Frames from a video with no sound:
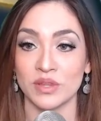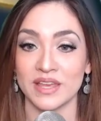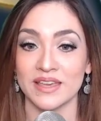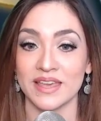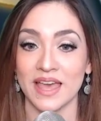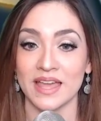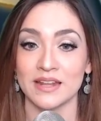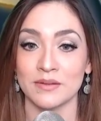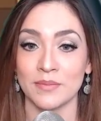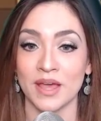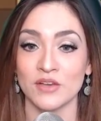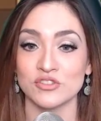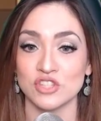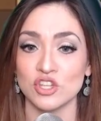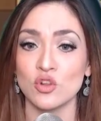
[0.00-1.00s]
cat and
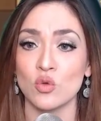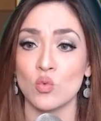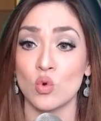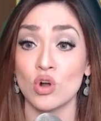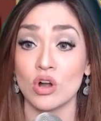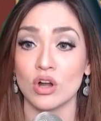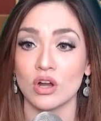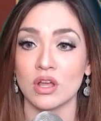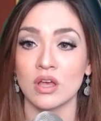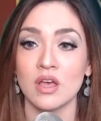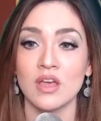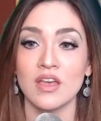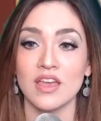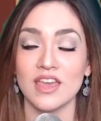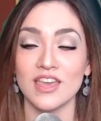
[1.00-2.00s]
mouse. It'll work
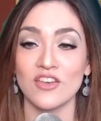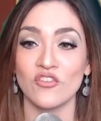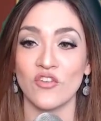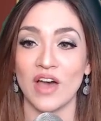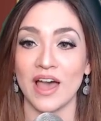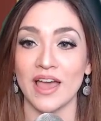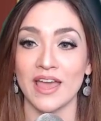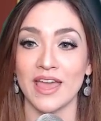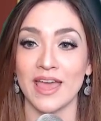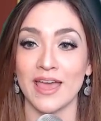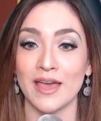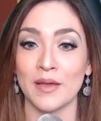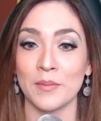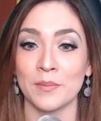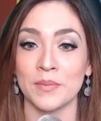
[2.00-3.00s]
if I
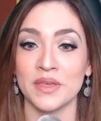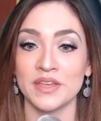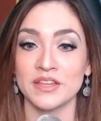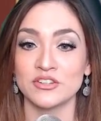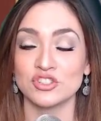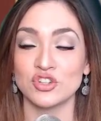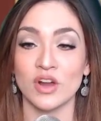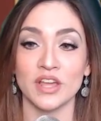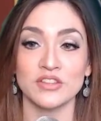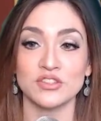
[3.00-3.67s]
am trying to